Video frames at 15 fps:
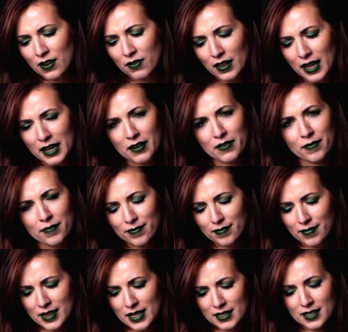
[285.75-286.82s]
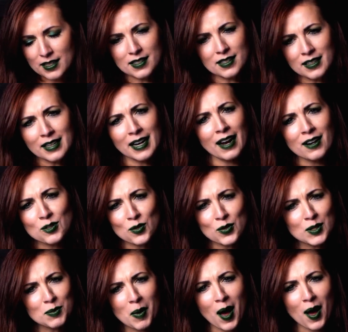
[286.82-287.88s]
like this isn't an actual
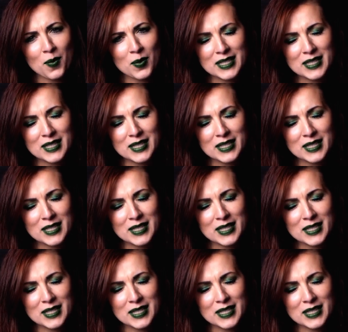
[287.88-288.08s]
spot?